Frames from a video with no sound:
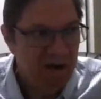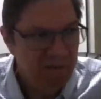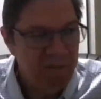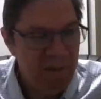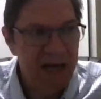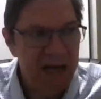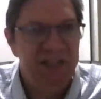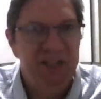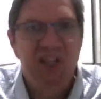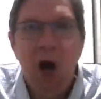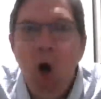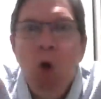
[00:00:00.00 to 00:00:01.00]
of my
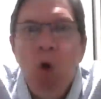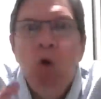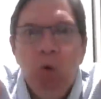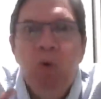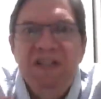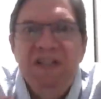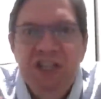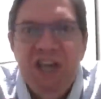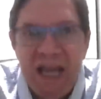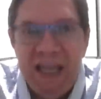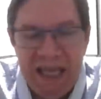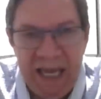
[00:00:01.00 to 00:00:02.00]
soul was
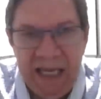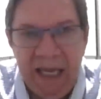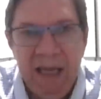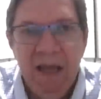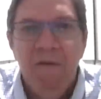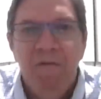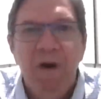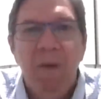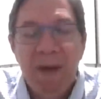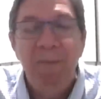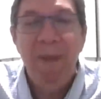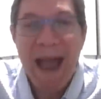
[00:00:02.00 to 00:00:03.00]
shaking
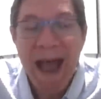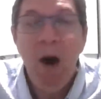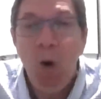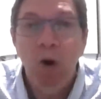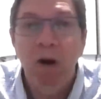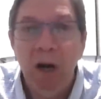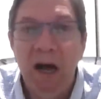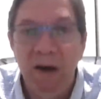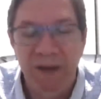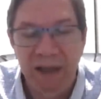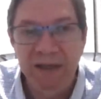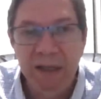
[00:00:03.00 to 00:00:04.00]
from the power
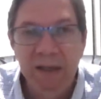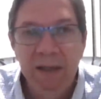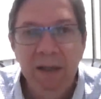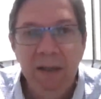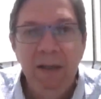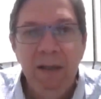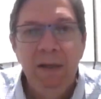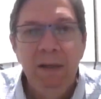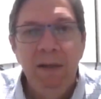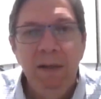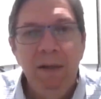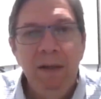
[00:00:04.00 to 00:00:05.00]
of it.
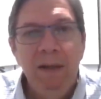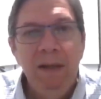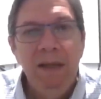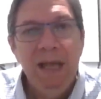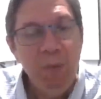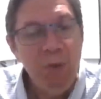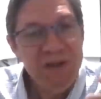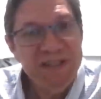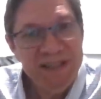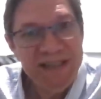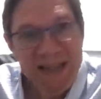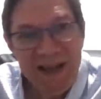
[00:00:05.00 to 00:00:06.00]
It was
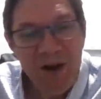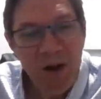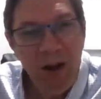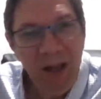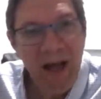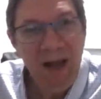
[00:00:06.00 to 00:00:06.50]
still